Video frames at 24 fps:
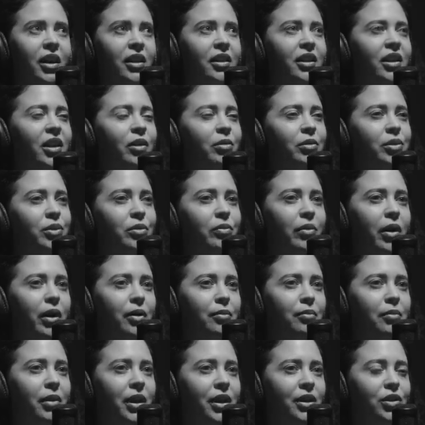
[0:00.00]
I think it was
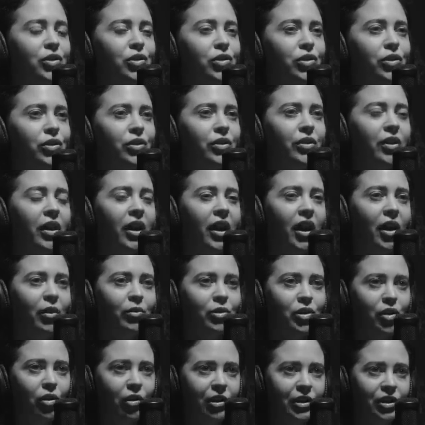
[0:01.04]
around May, June that I
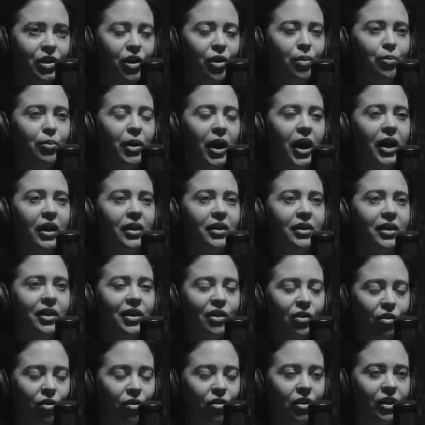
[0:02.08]
was going to go back
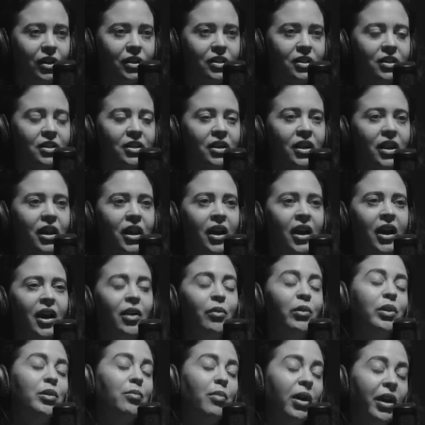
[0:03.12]
in August uh,
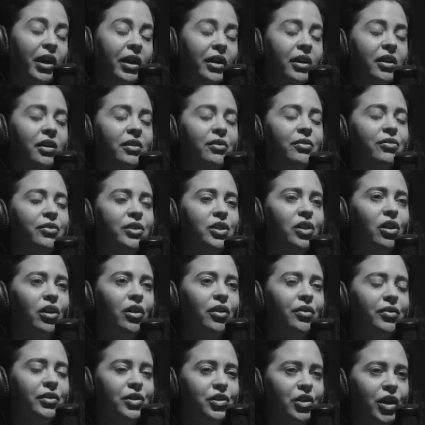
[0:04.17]
with my uh,
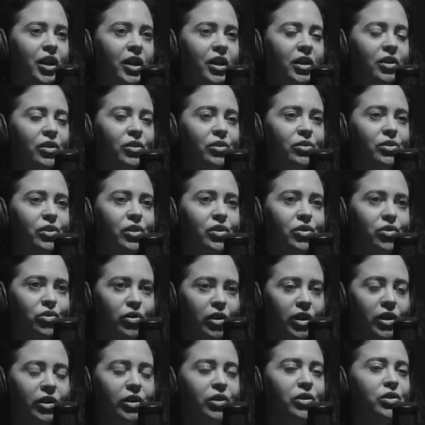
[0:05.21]
photographer Jake, who's
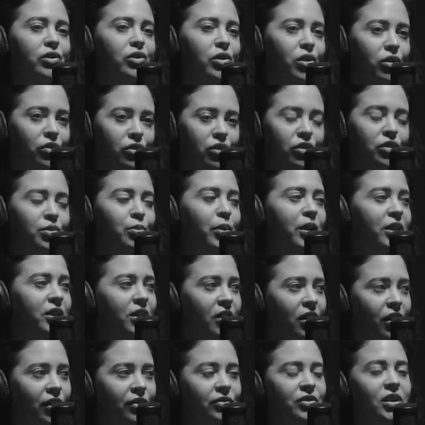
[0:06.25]
Australian, who's also spent a
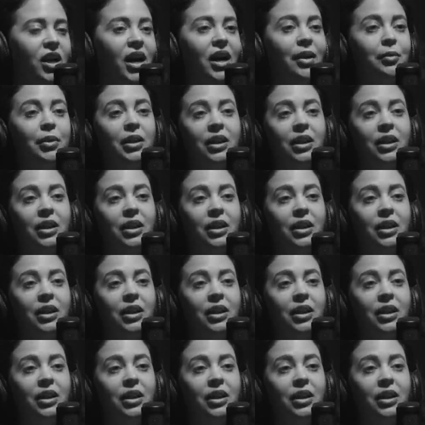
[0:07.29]
lot of time.